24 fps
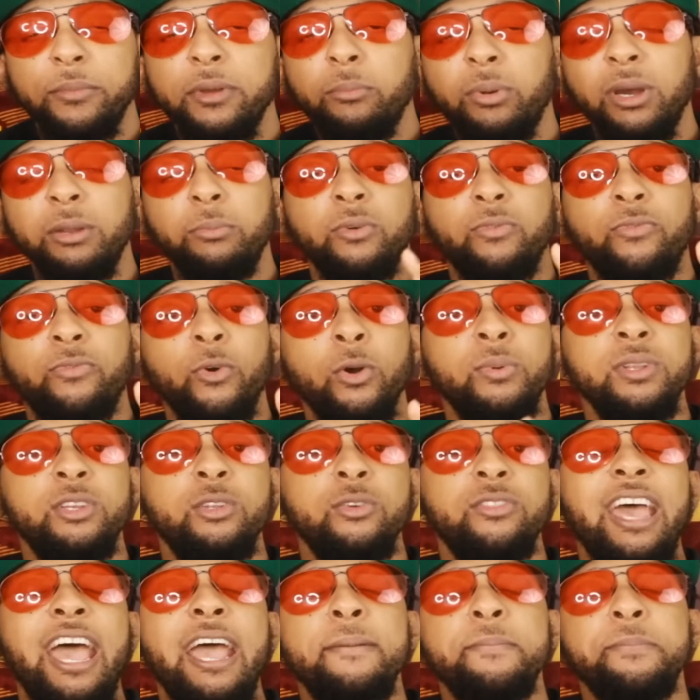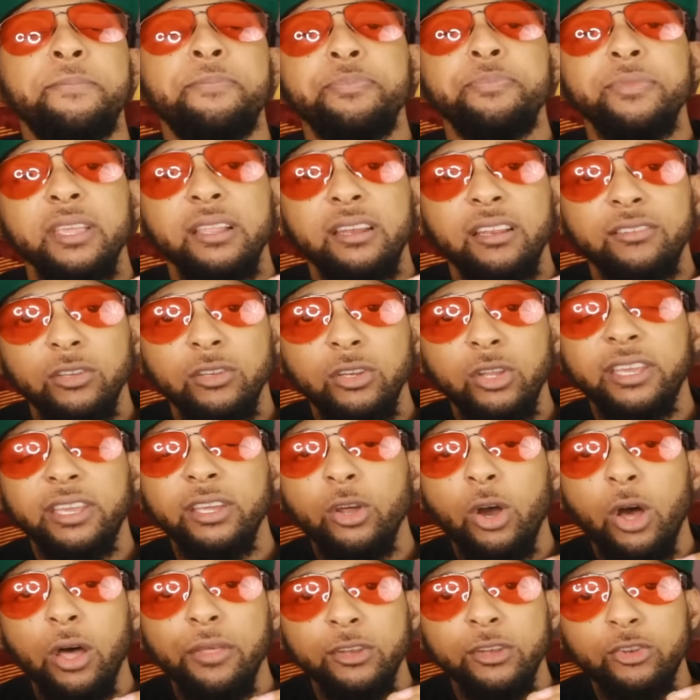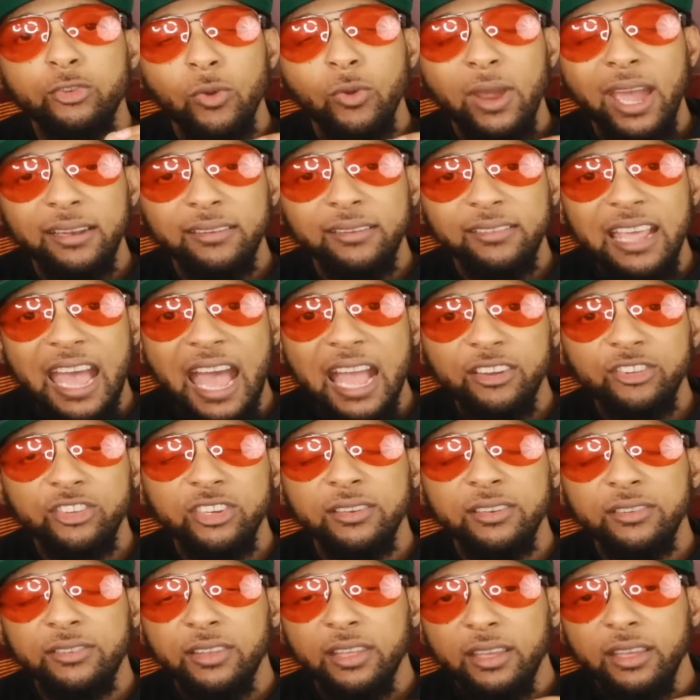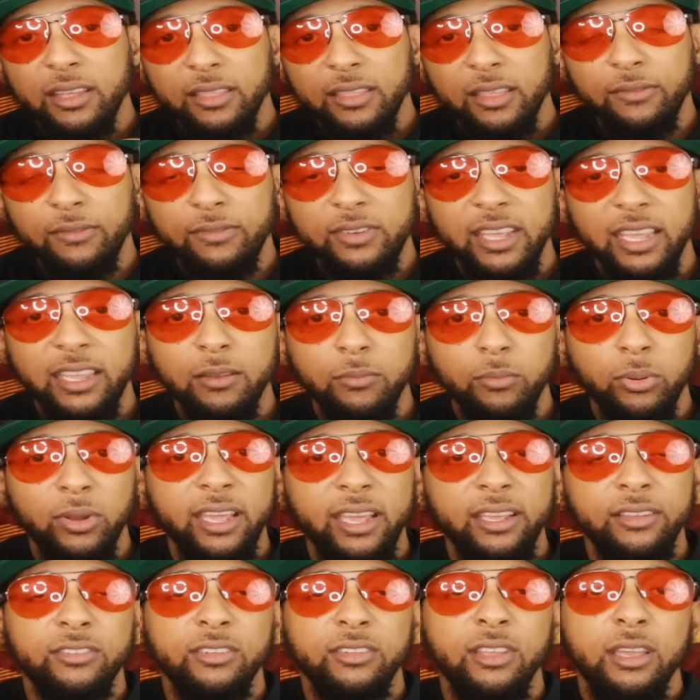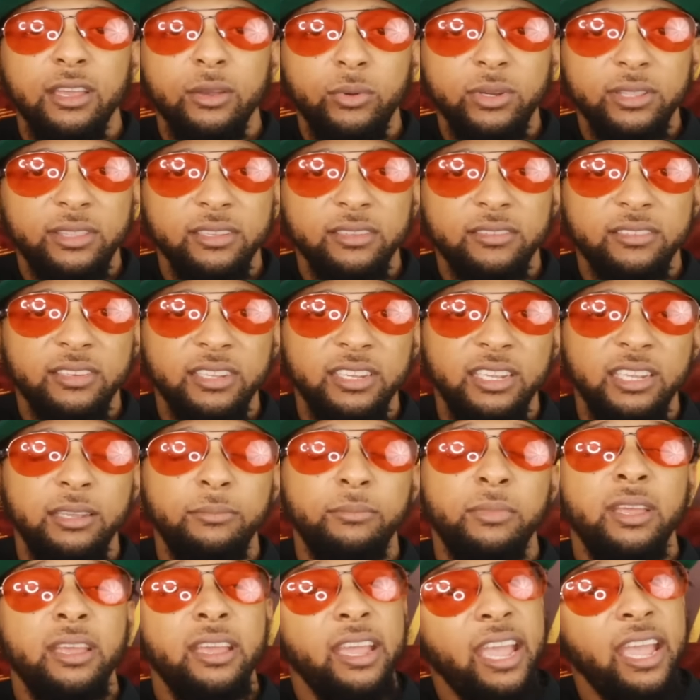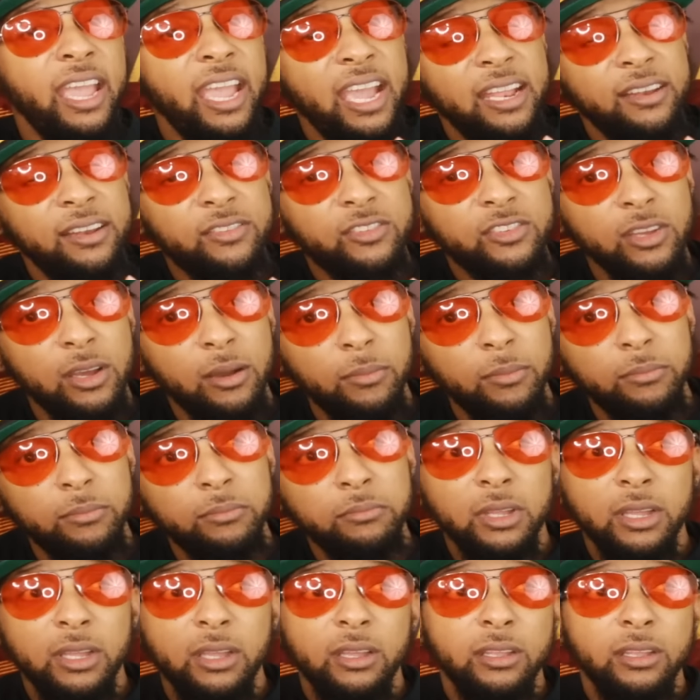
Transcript: But before we do that, let's look at all the transactions that have taken place with this team and some